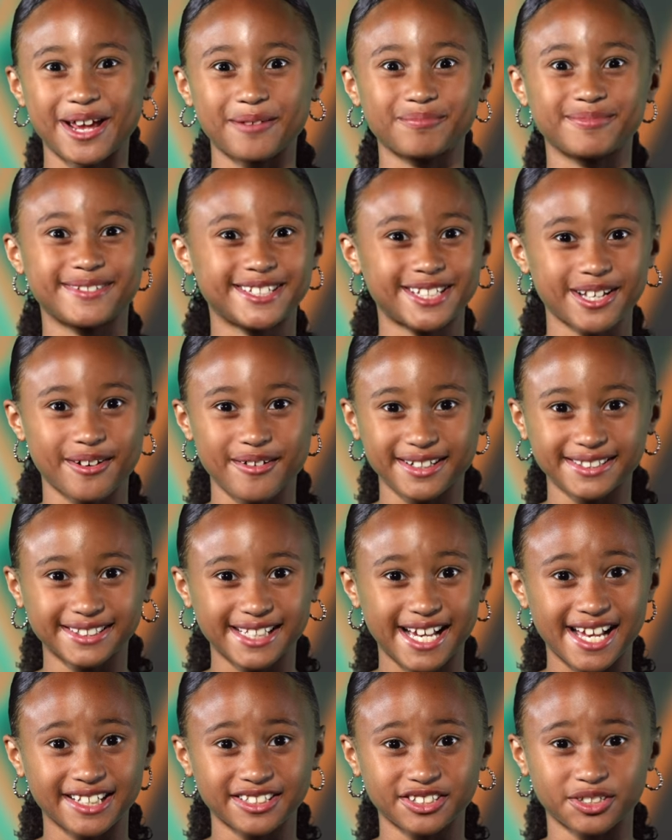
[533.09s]
and I'm so
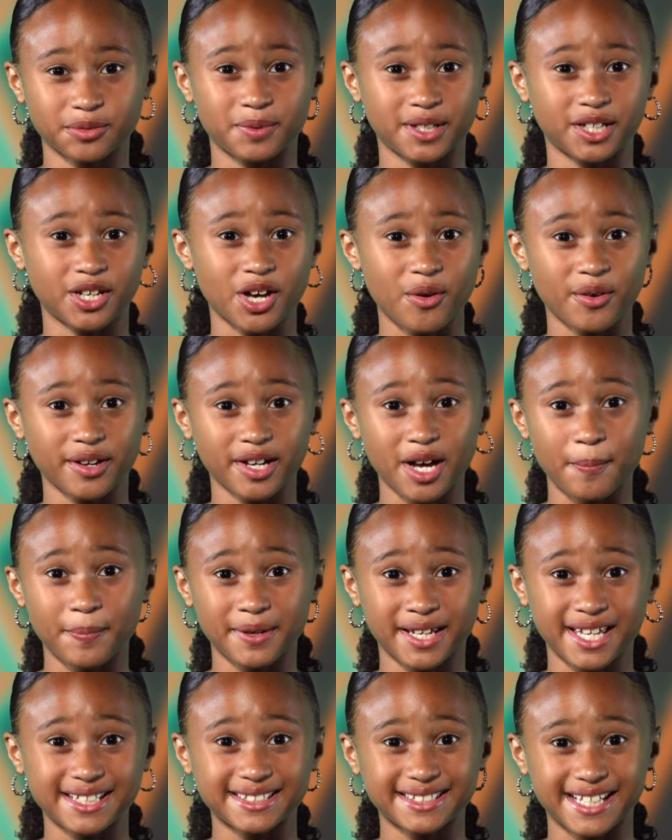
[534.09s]
excited to be going up
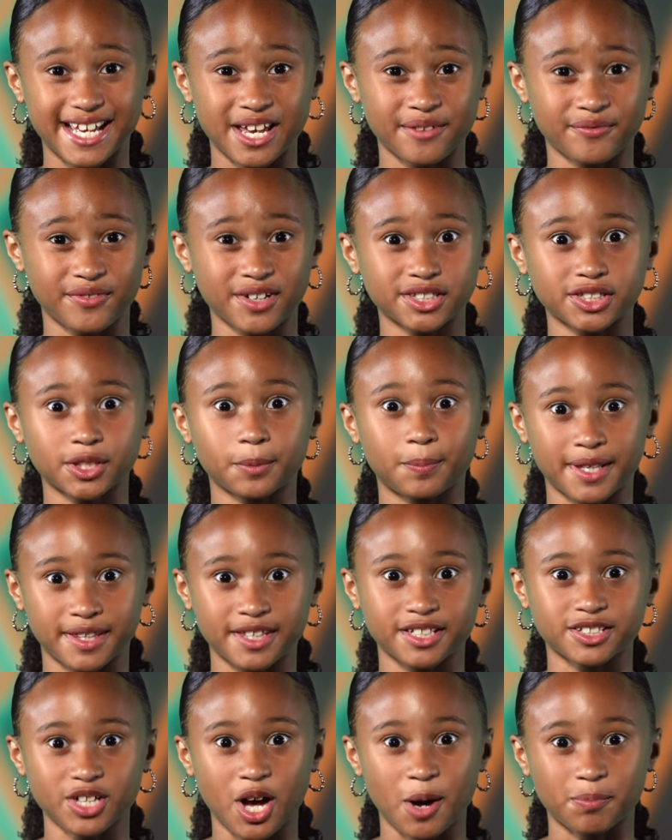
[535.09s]
against Ava to be
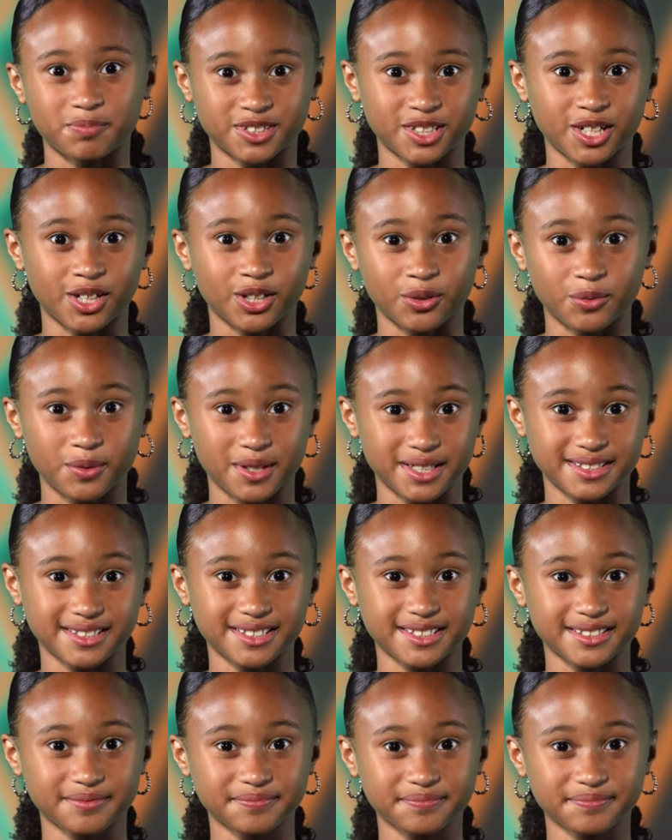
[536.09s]
the top soloist.